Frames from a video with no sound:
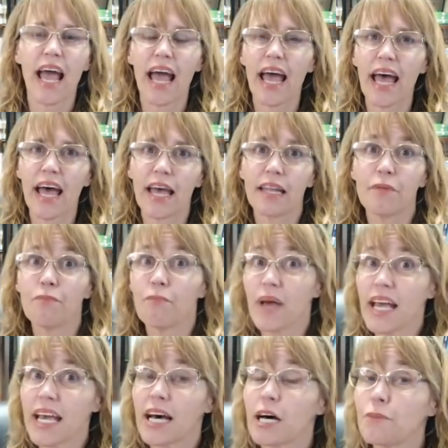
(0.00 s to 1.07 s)
and
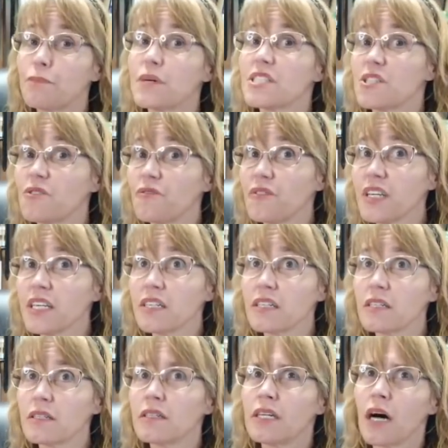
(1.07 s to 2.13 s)
may help us
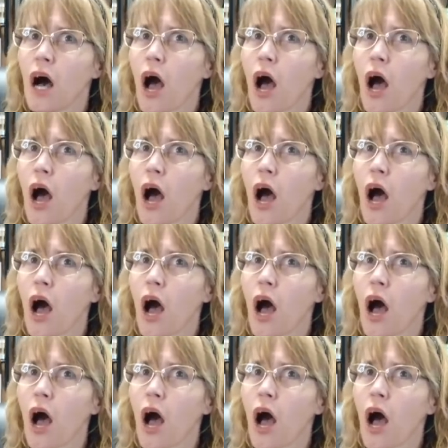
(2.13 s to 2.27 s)
feel